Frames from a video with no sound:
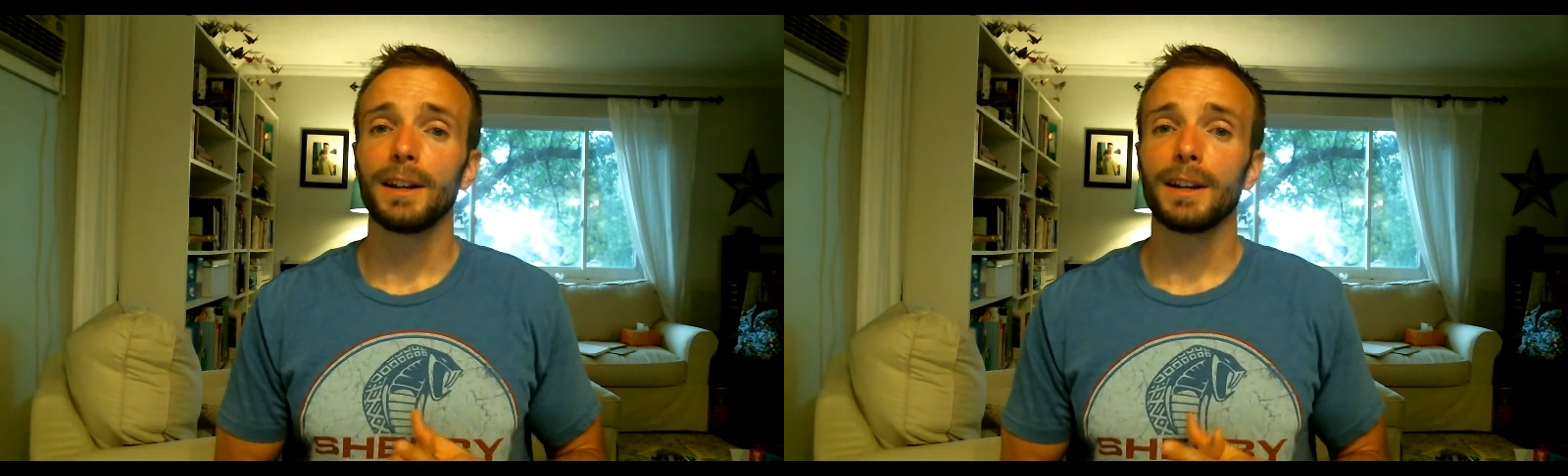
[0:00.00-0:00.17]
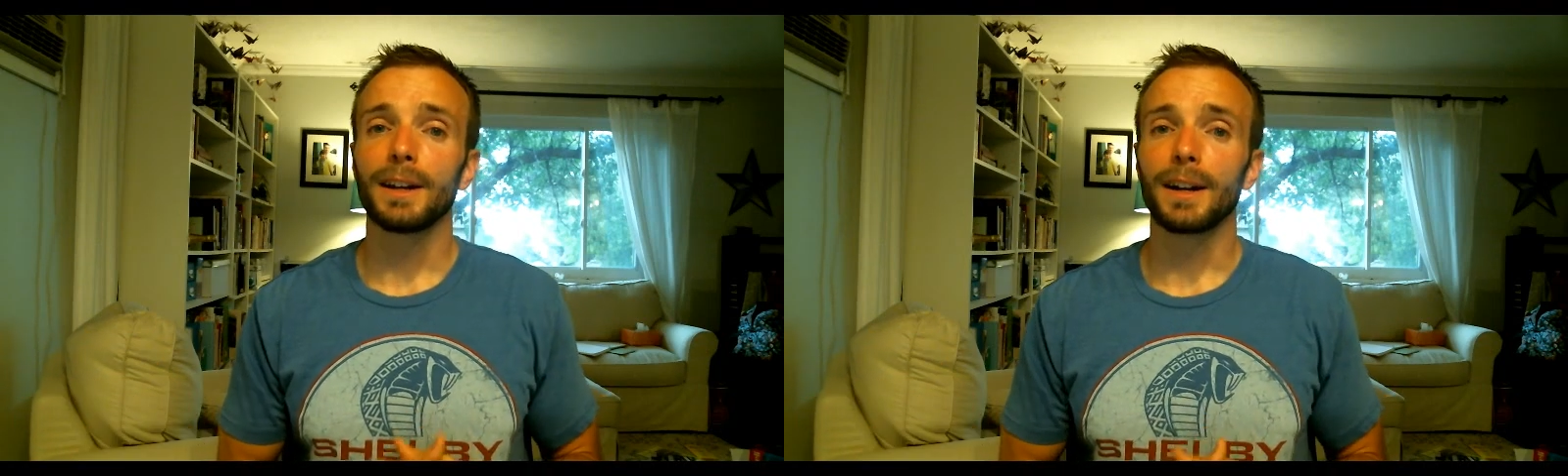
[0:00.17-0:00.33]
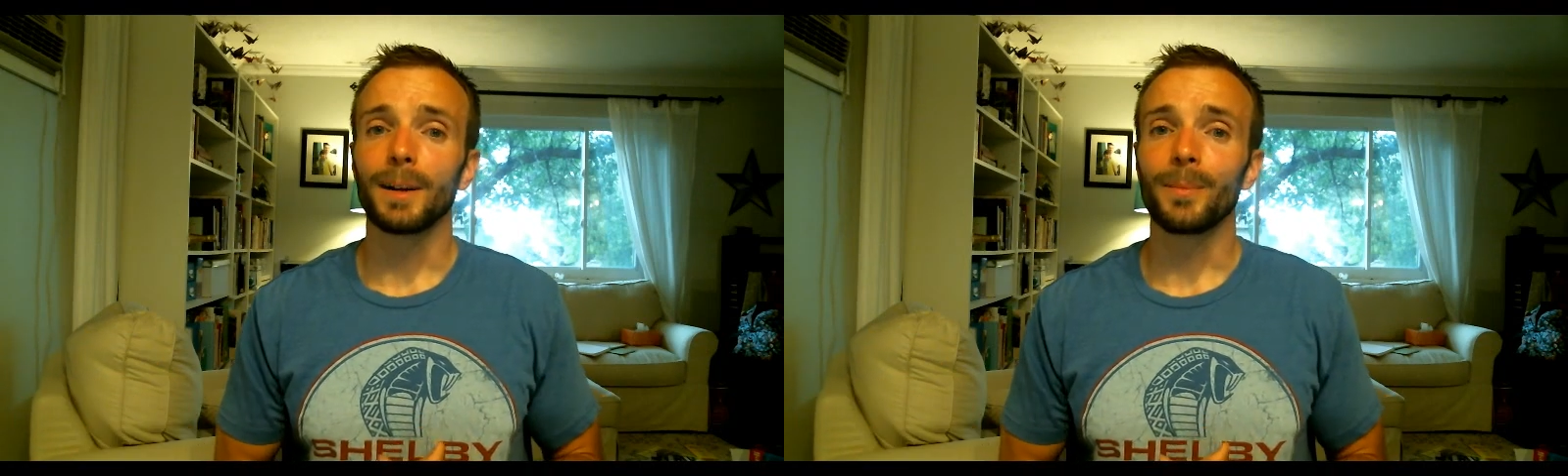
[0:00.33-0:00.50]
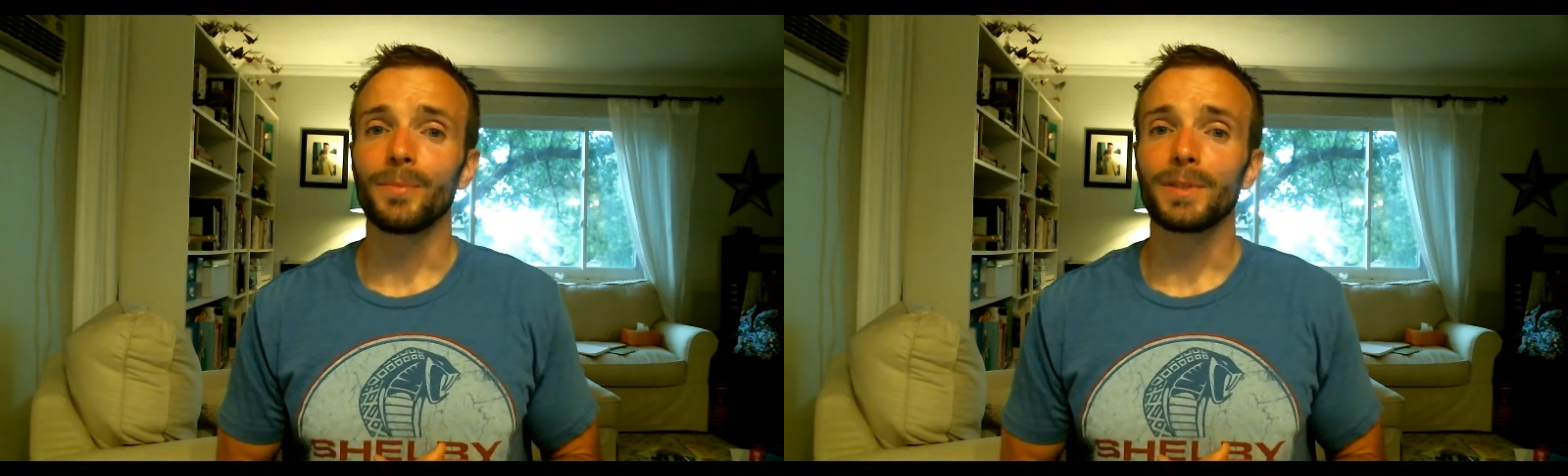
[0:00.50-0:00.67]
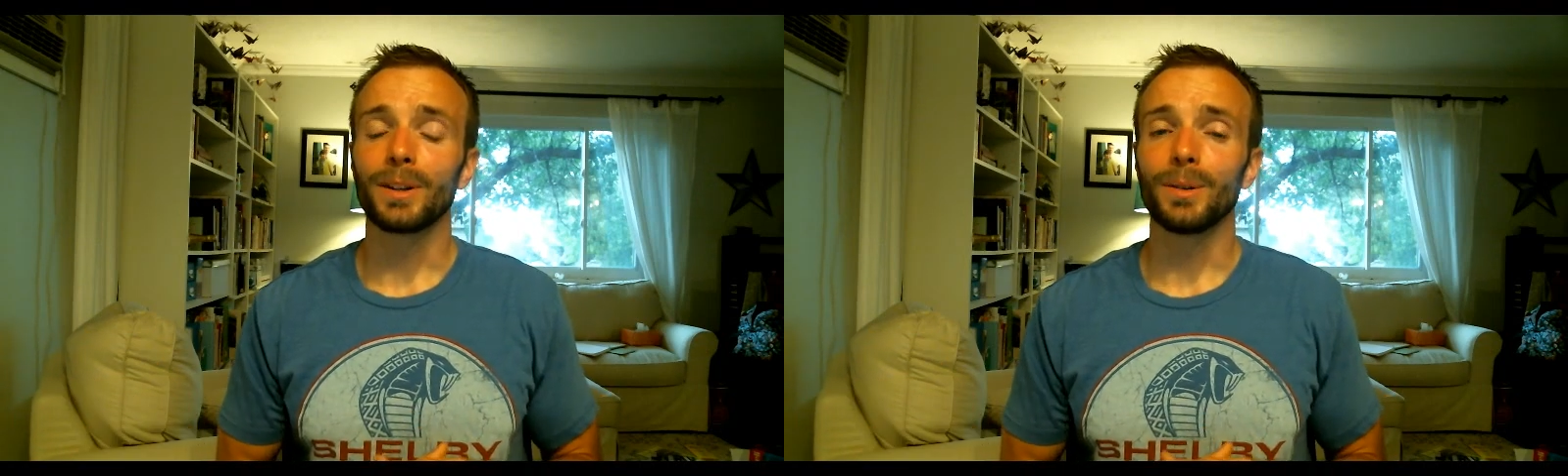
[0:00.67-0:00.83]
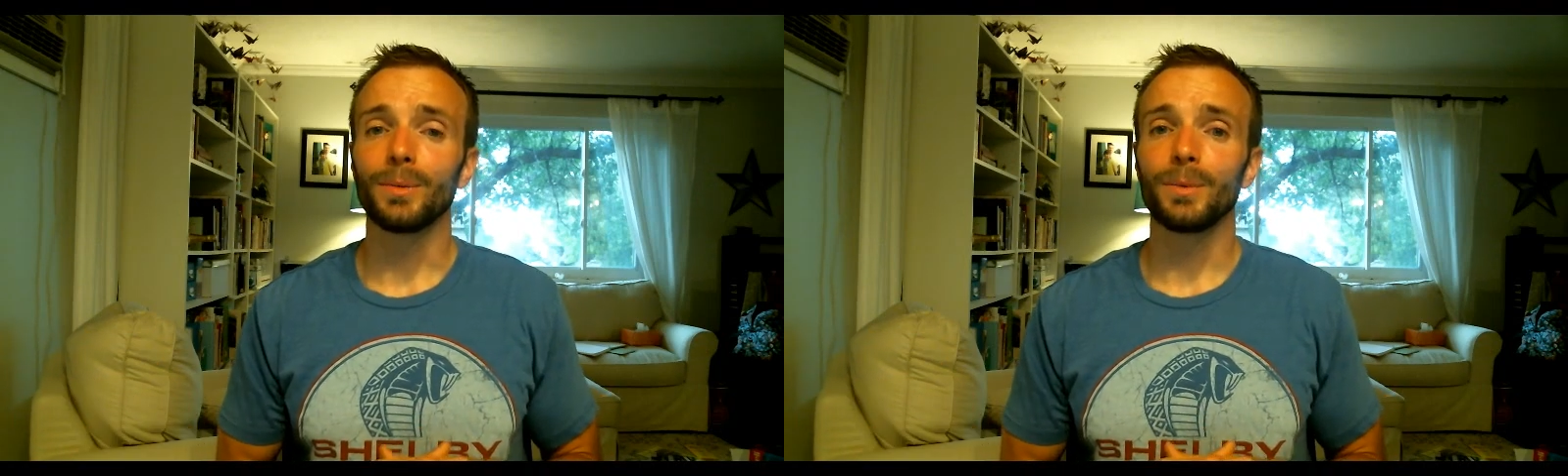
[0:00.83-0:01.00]
Um,
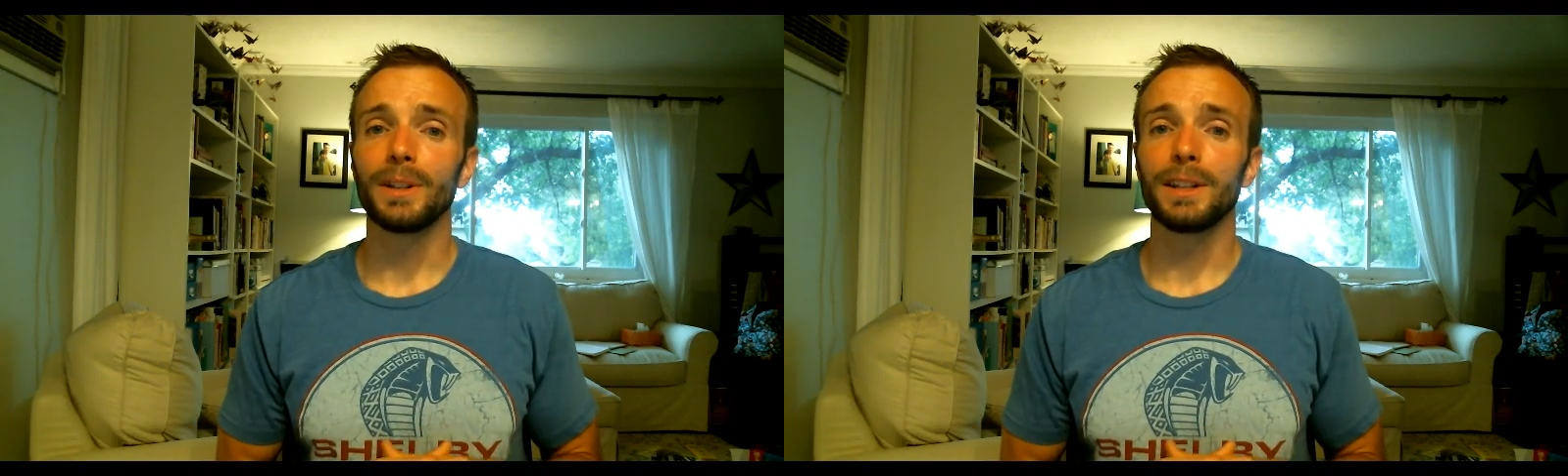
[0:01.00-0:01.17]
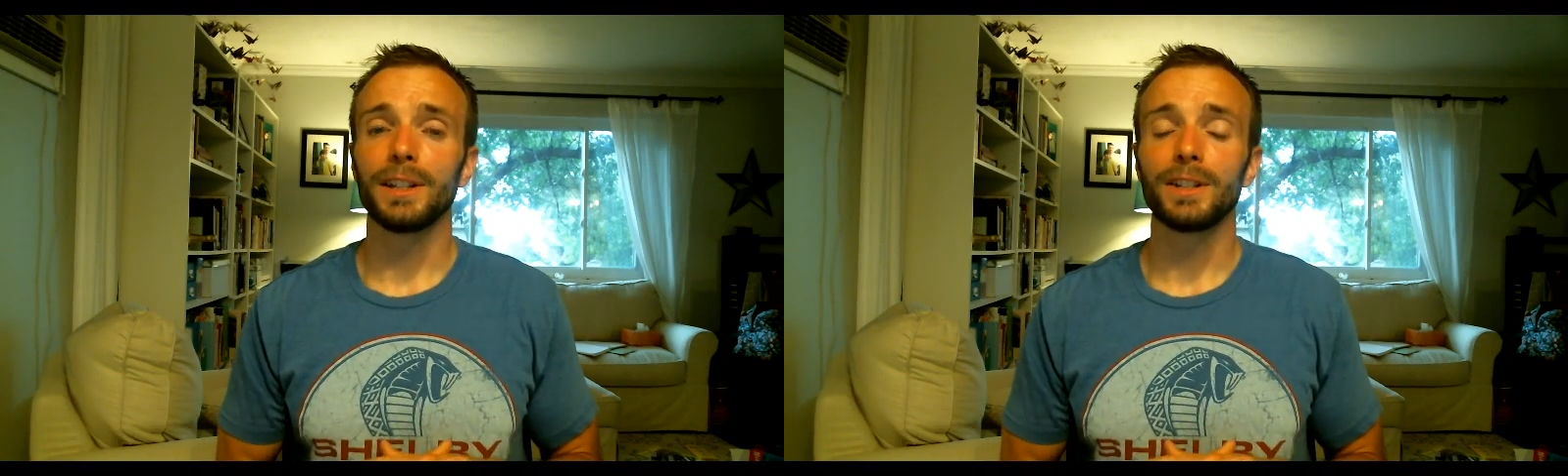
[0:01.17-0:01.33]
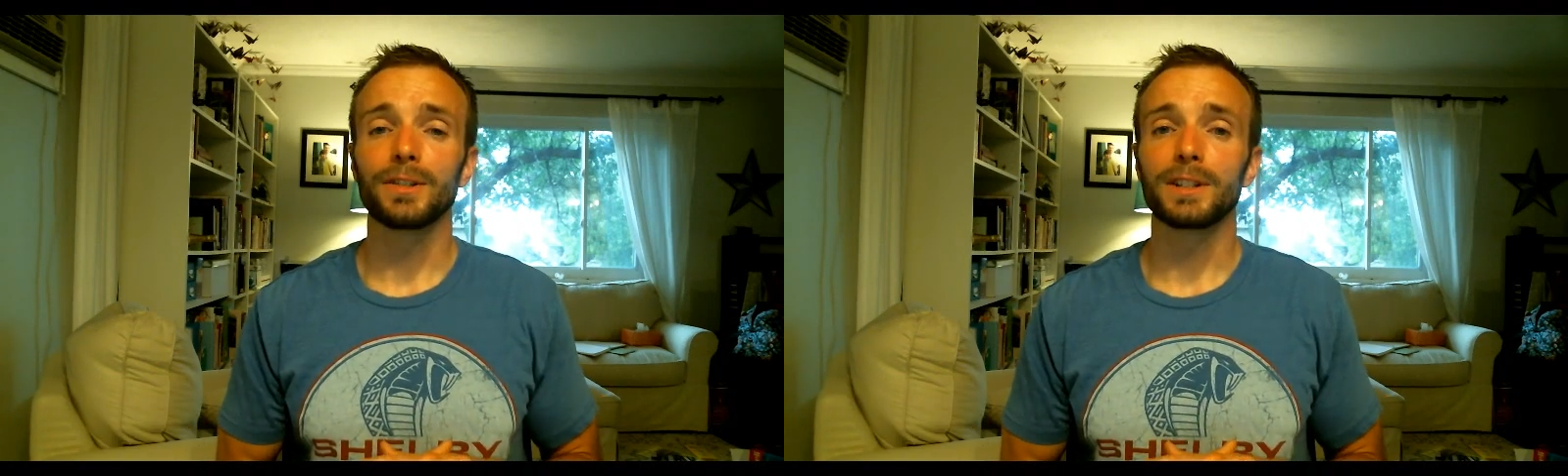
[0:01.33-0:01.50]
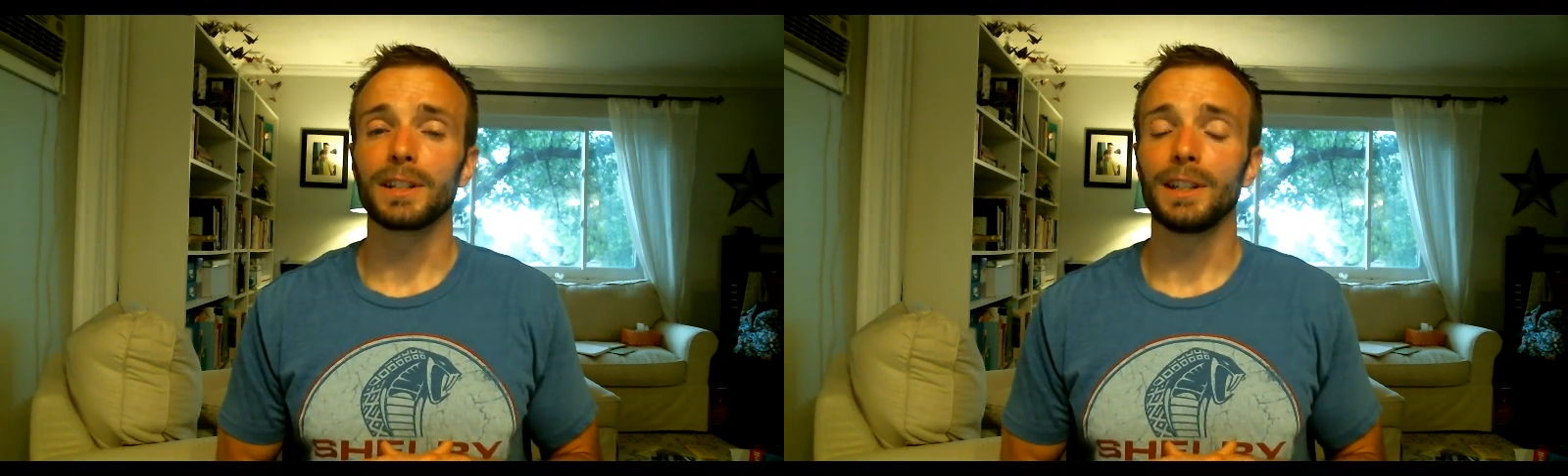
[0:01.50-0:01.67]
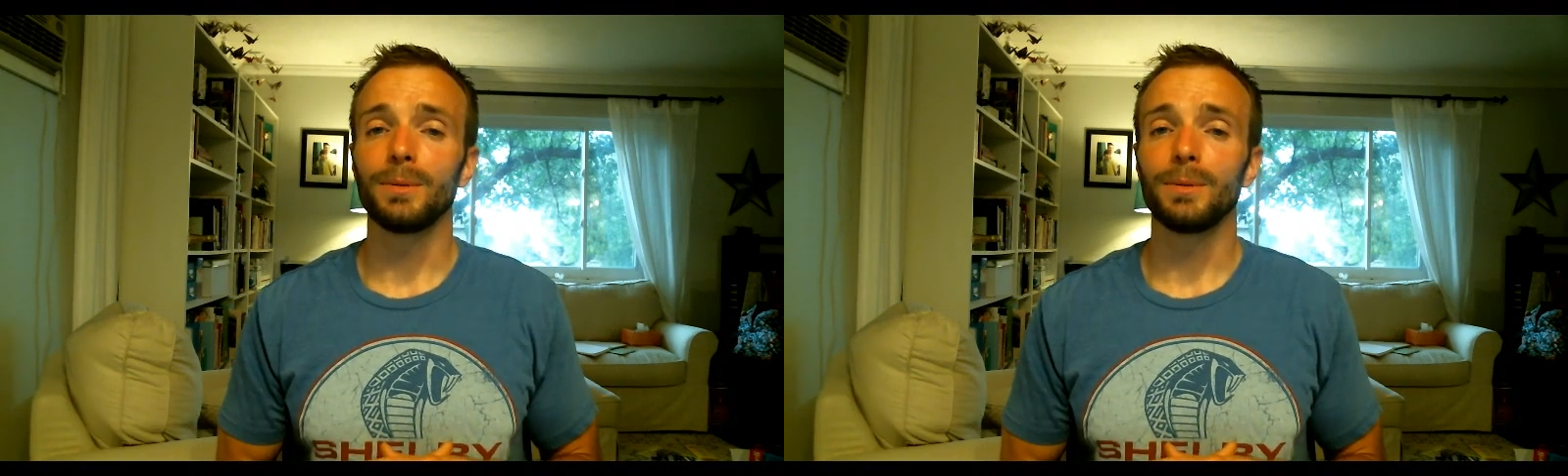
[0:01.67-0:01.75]
so really interesting.